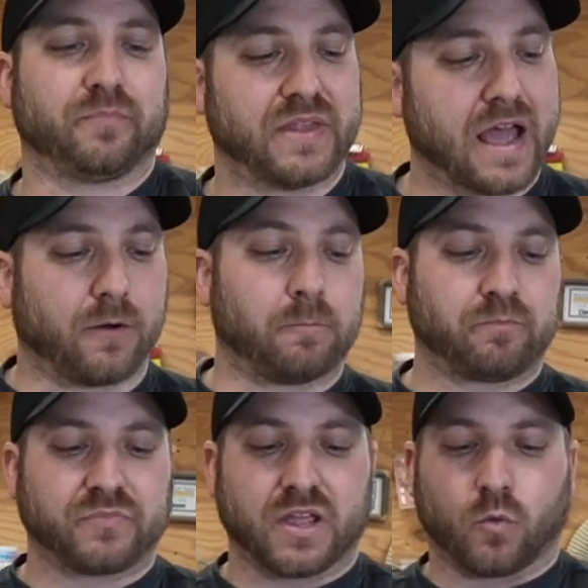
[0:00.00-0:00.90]
Now,
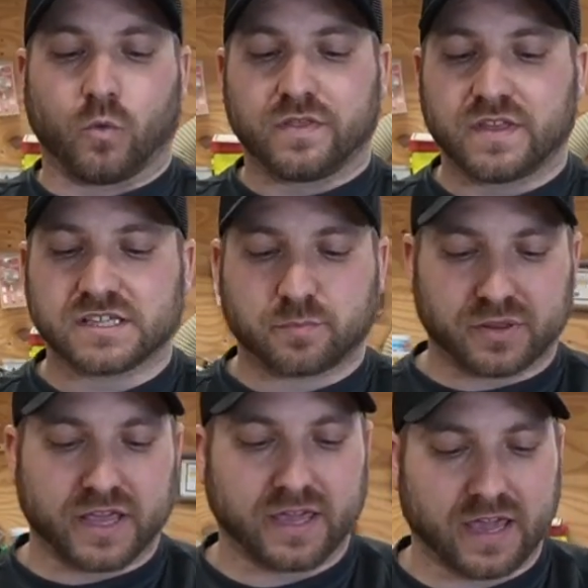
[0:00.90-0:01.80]
with this
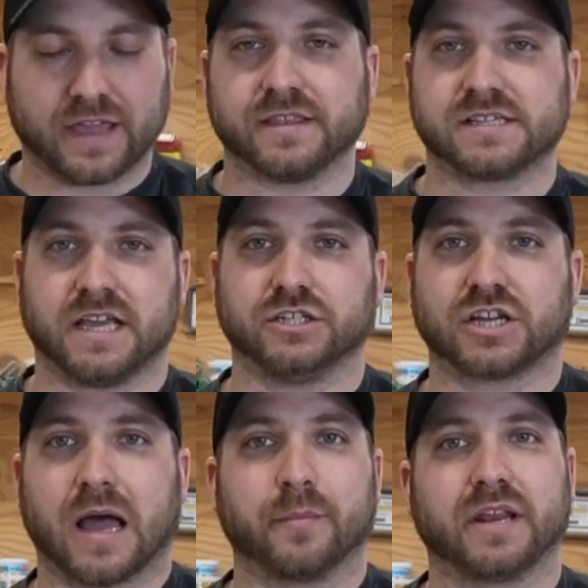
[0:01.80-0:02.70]
plate and this hinge
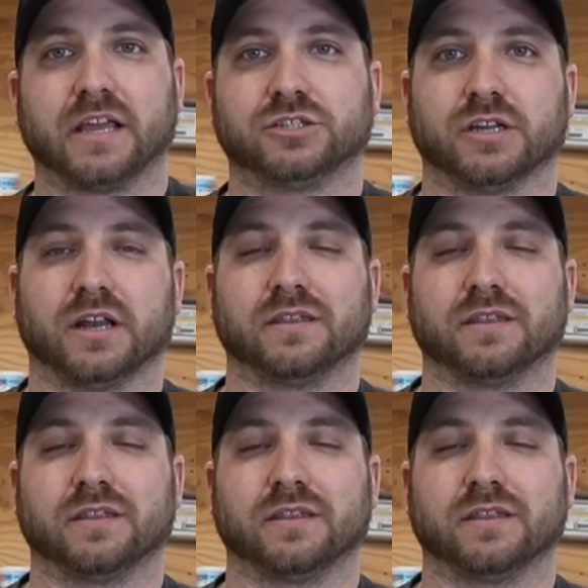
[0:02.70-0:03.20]
combination,